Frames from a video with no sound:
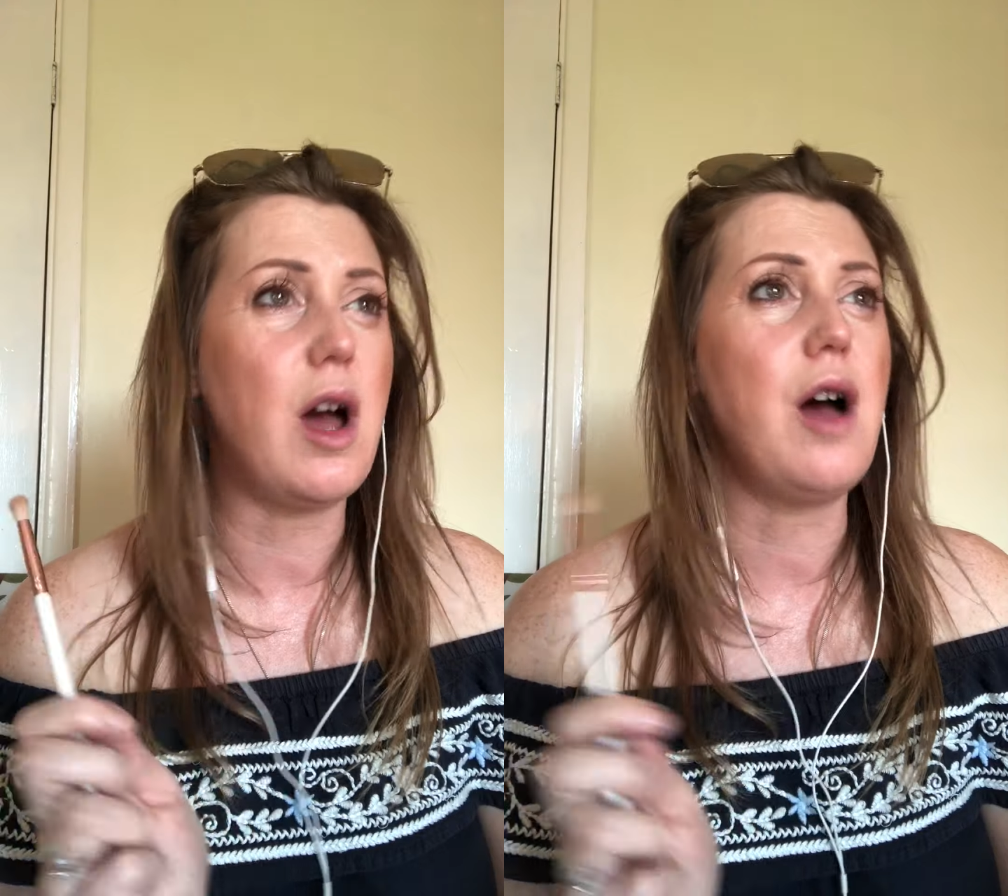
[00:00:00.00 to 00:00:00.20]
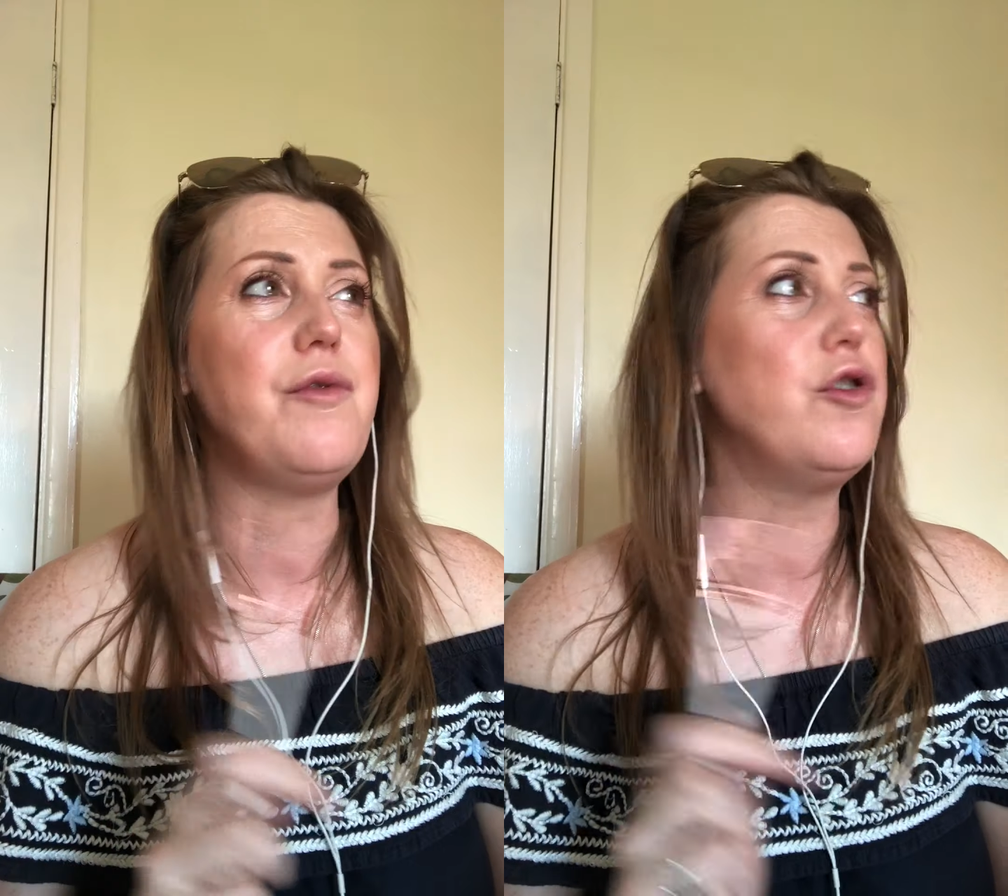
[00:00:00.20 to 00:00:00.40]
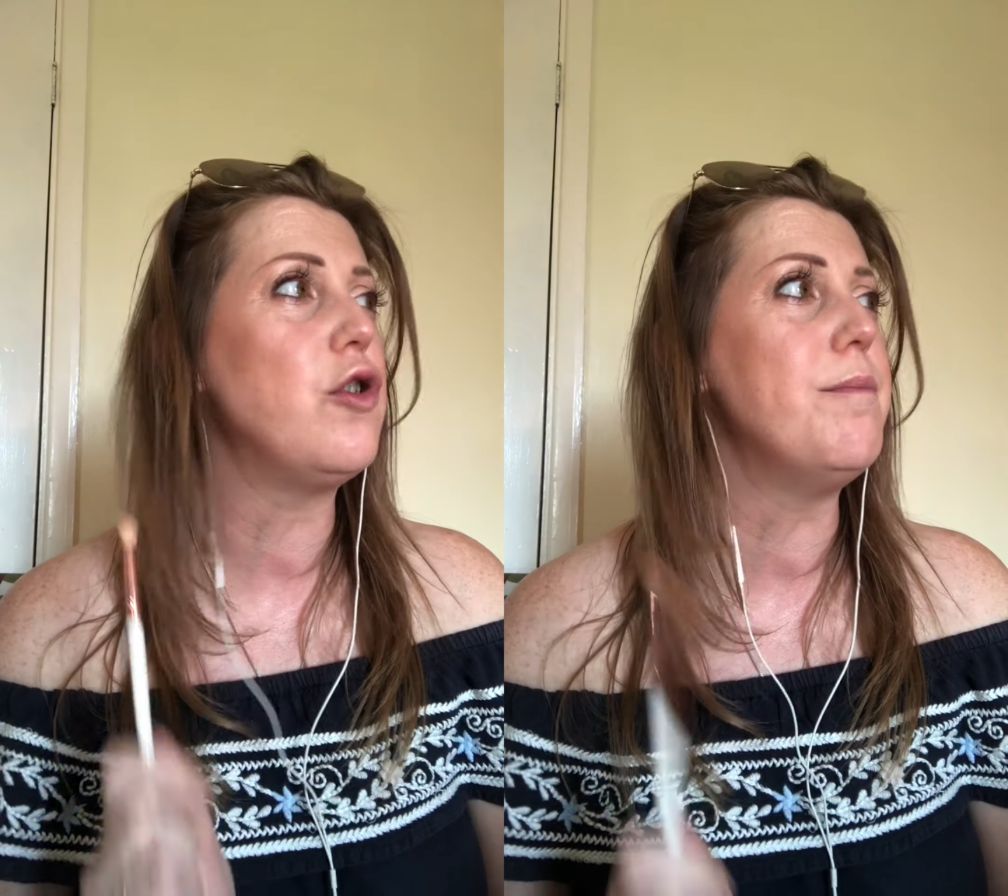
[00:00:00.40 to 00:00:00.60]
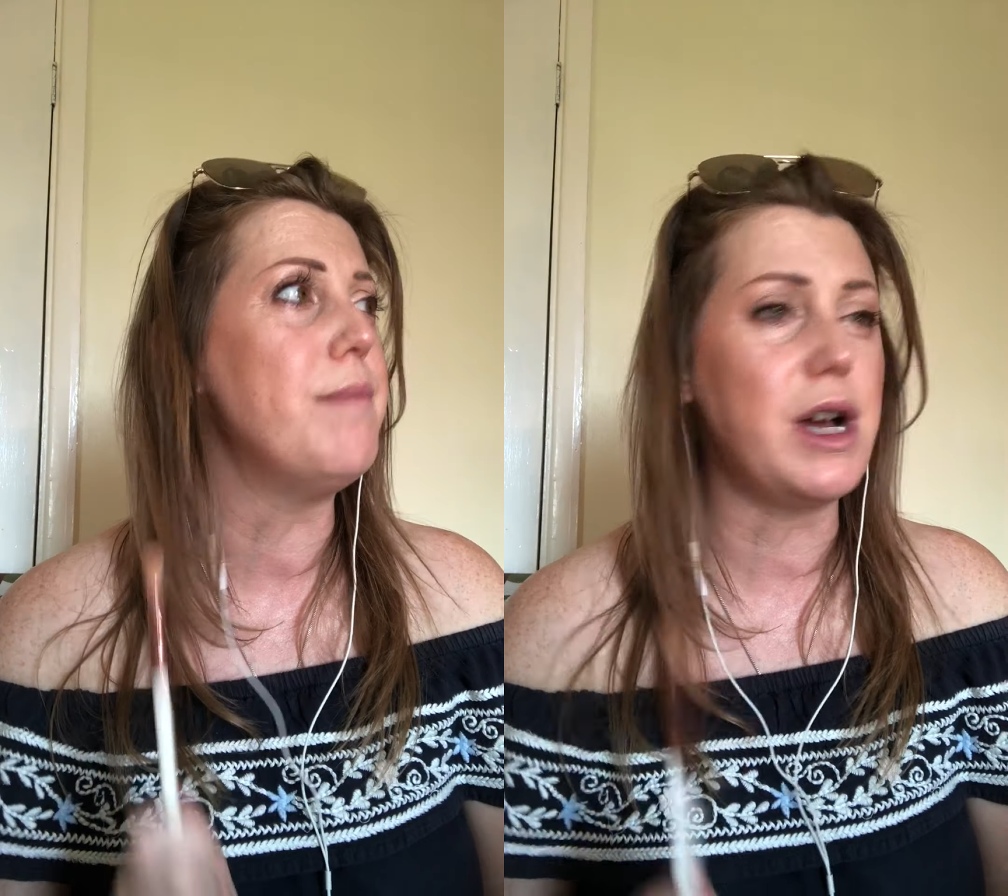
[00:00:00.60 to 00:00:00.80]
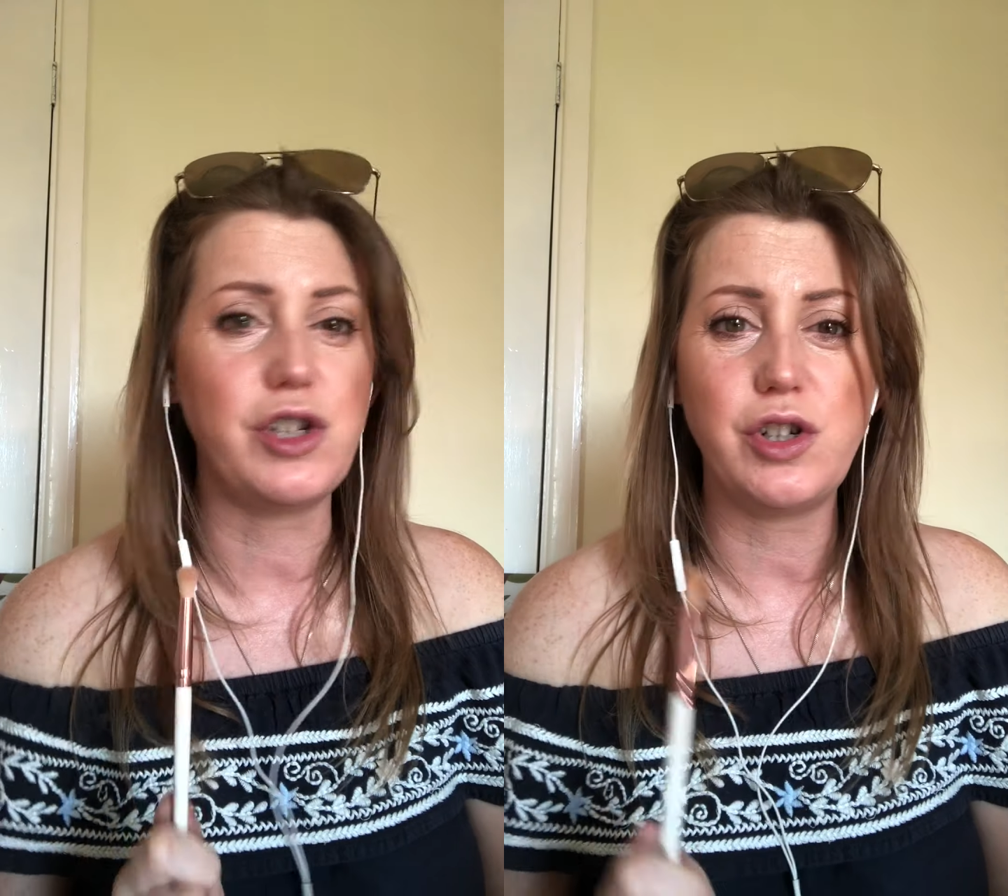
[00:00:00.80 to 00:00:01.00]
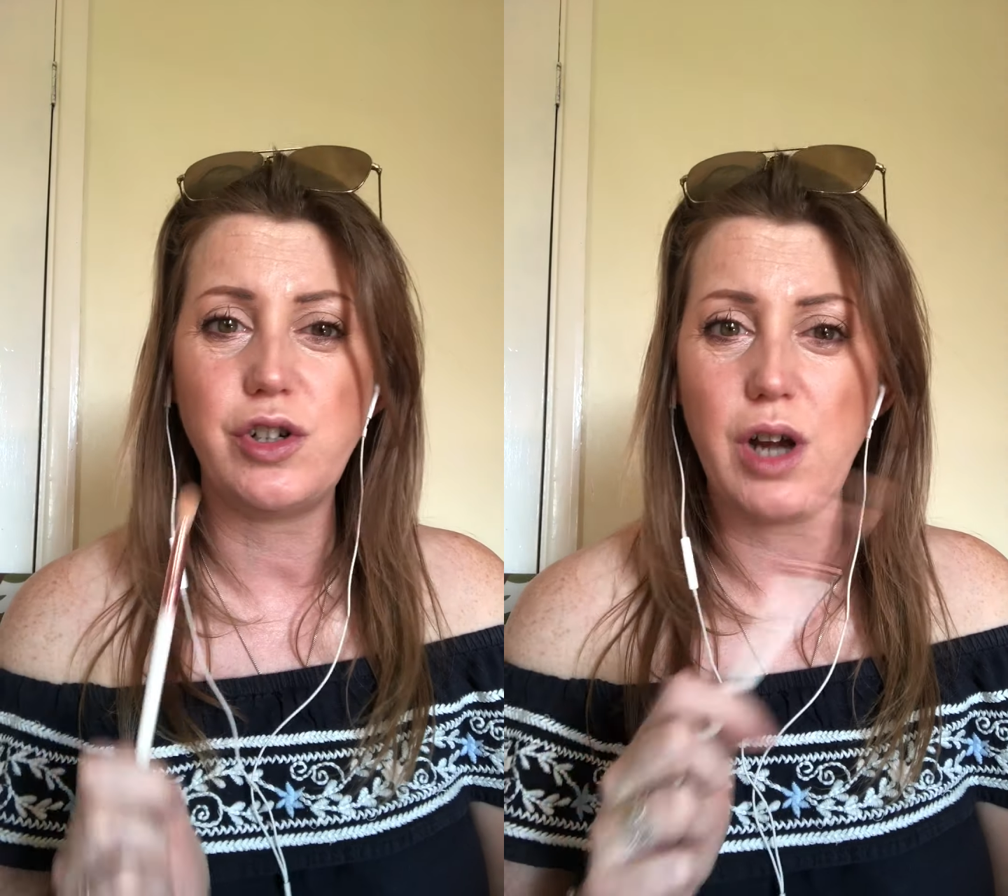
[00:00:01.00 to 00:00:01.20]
I've not got much